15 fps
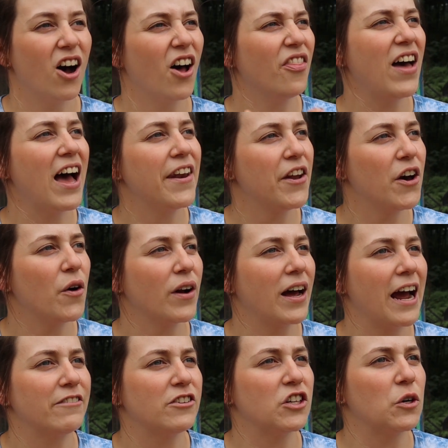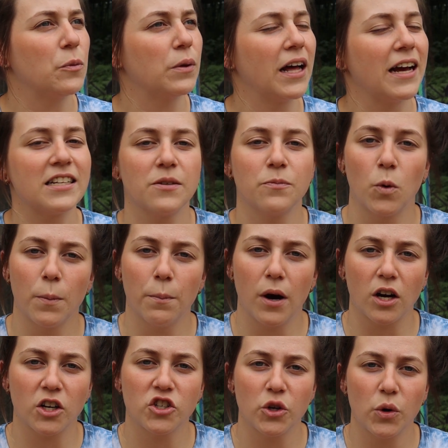On that note, I have to go plant some more
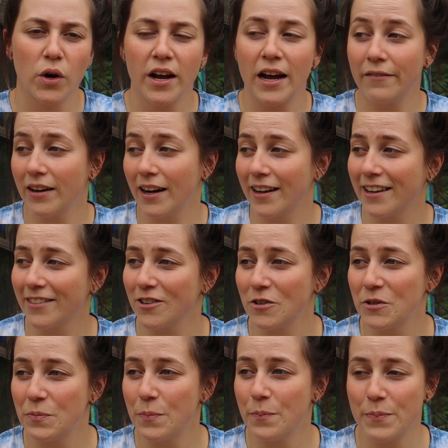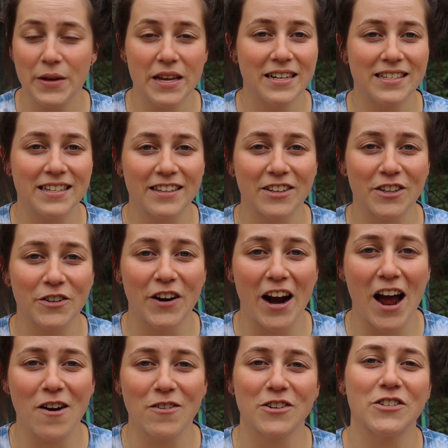bok choy. I've got to get those beets in the
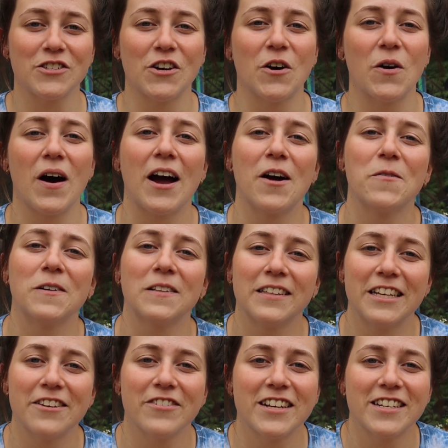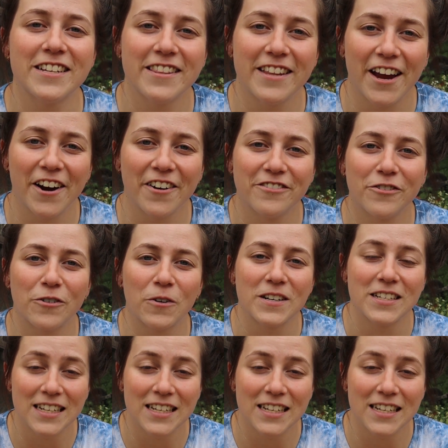ground, so I will leave it there for